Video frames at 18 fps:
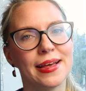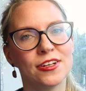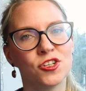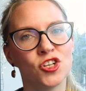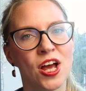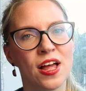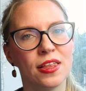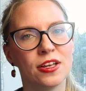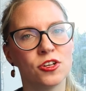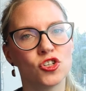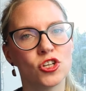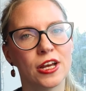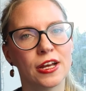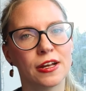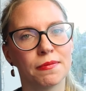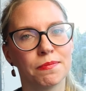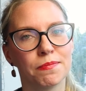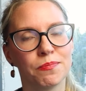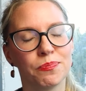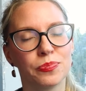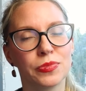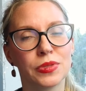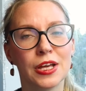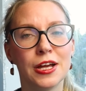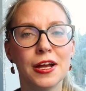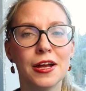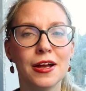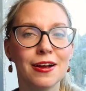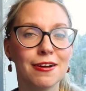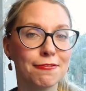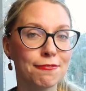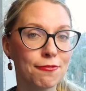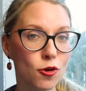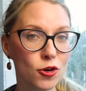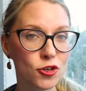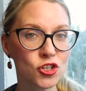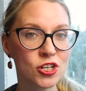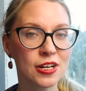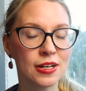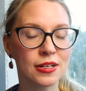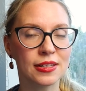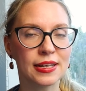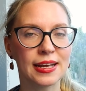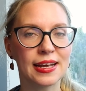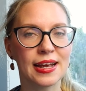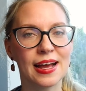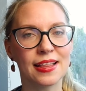that challenging. Fortunately,